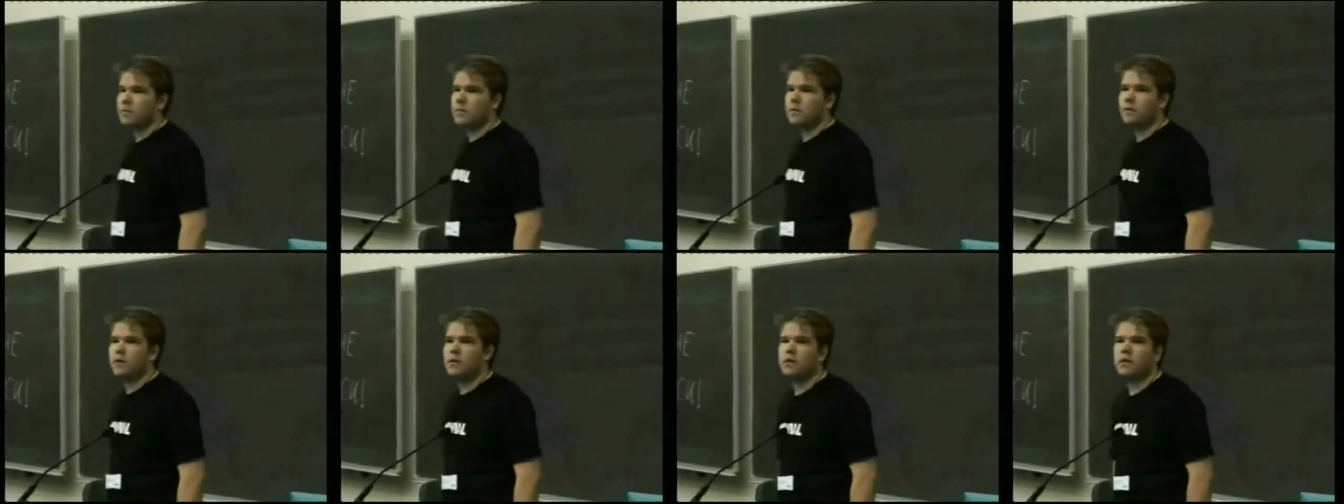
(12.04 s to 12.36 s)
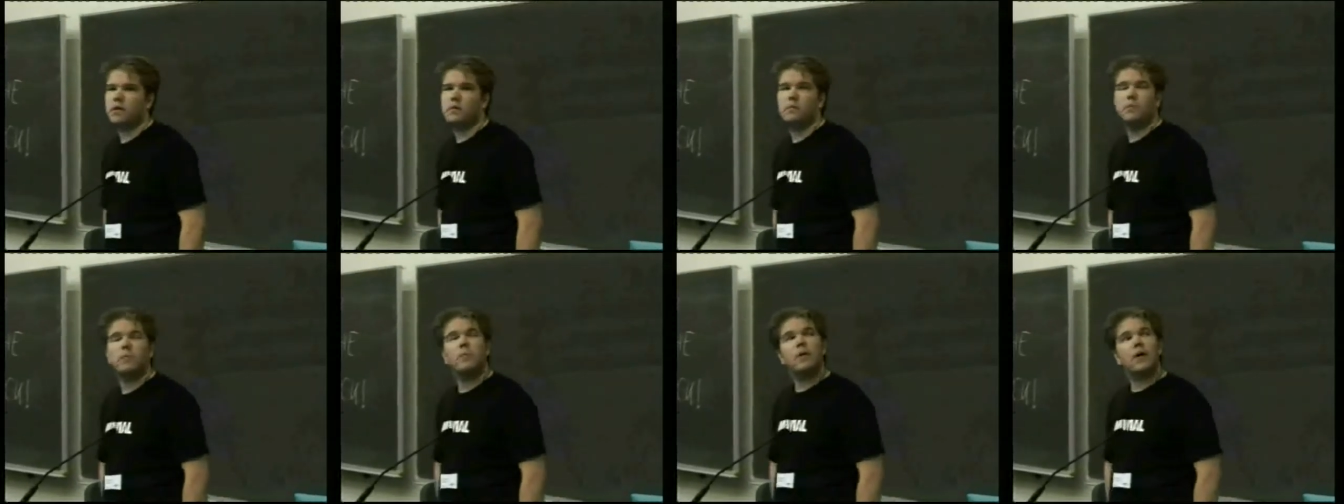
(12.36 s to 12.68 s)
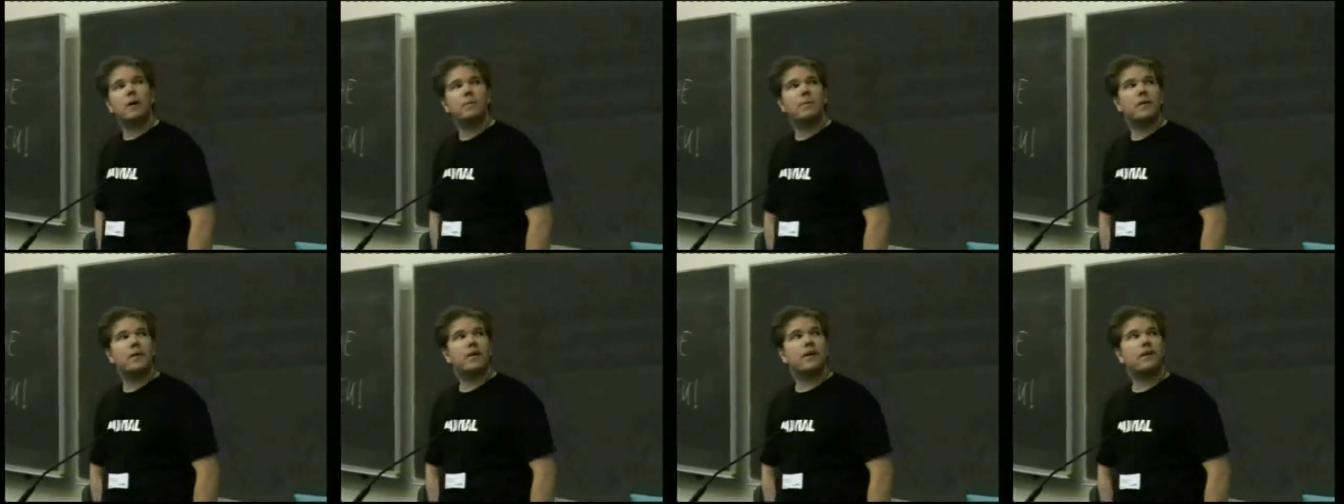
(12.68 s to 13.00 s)
uh,
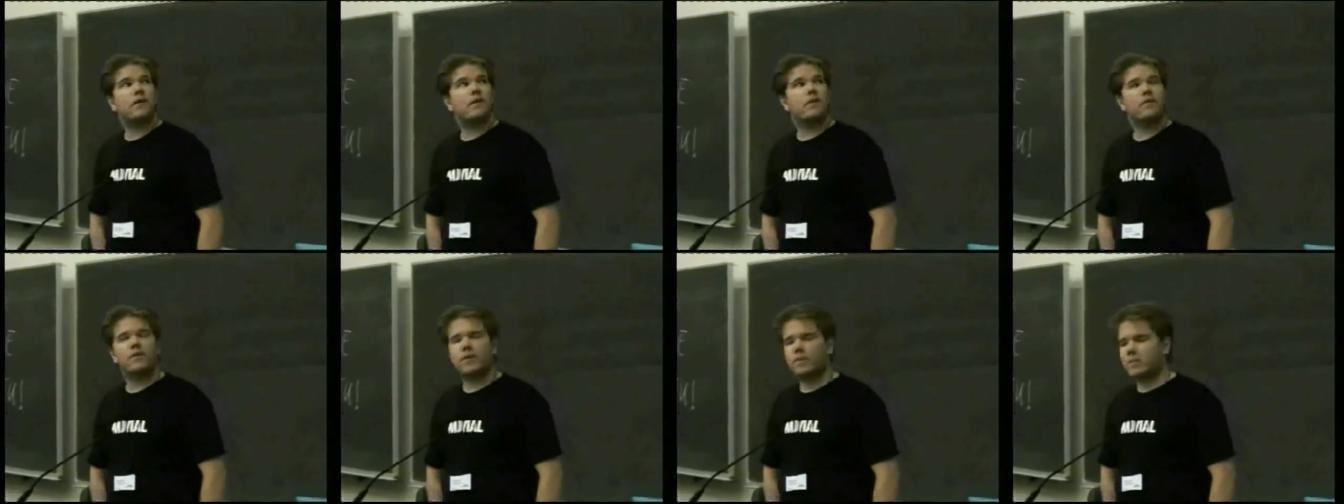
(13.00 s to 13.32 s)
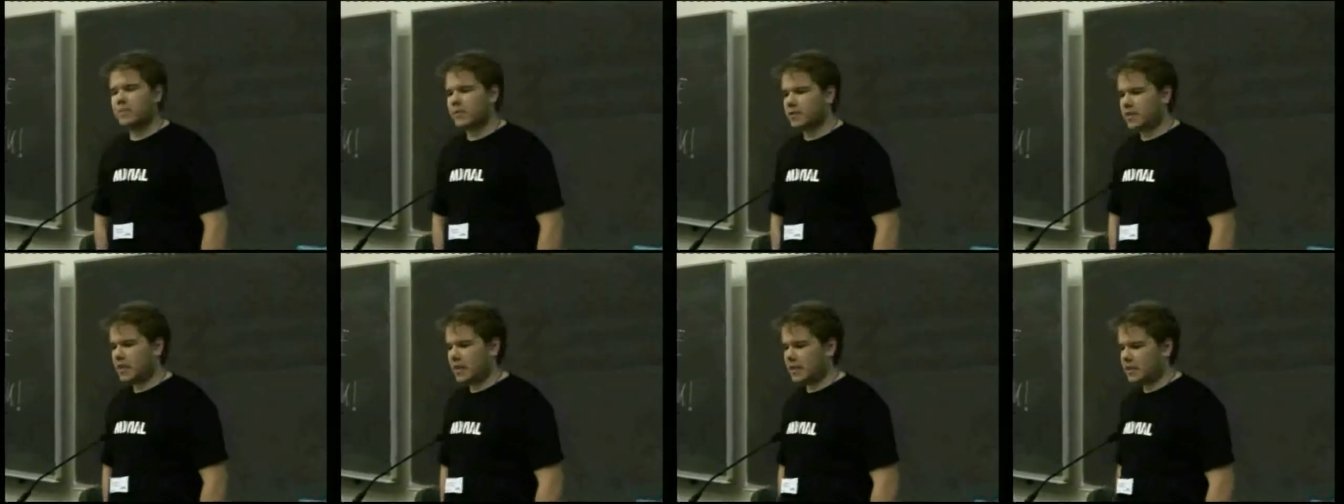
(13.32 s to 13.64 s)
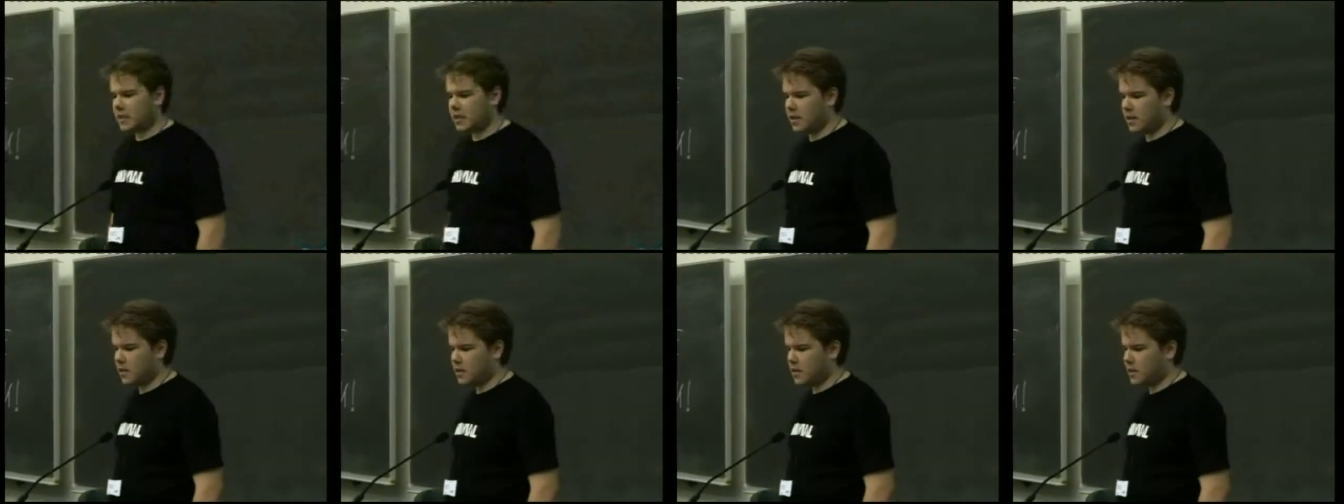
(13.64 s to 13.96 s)
I'm here
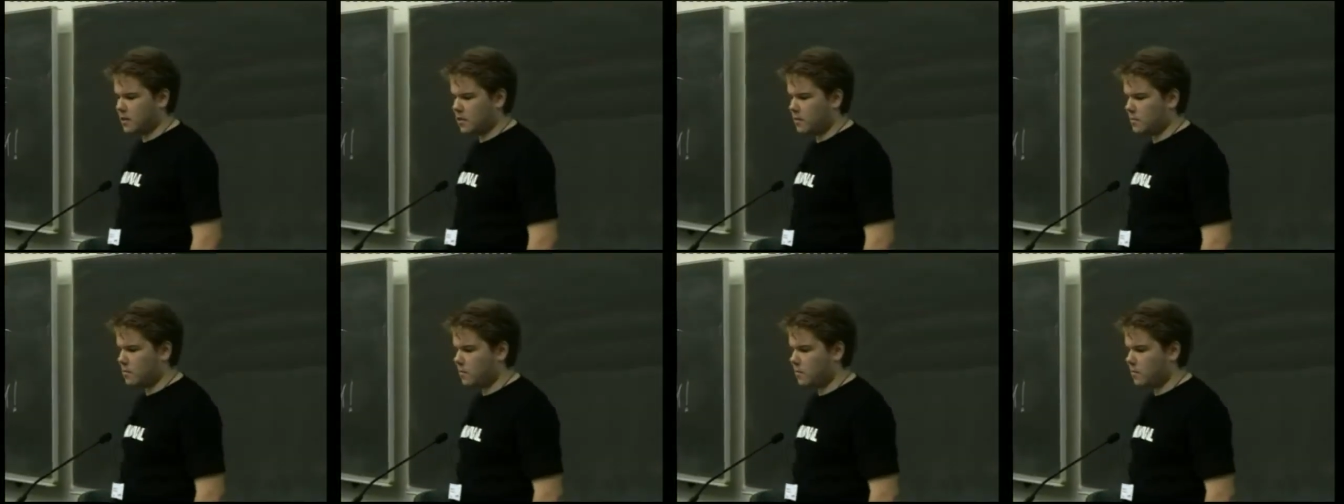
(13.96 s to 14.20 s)
representing uh,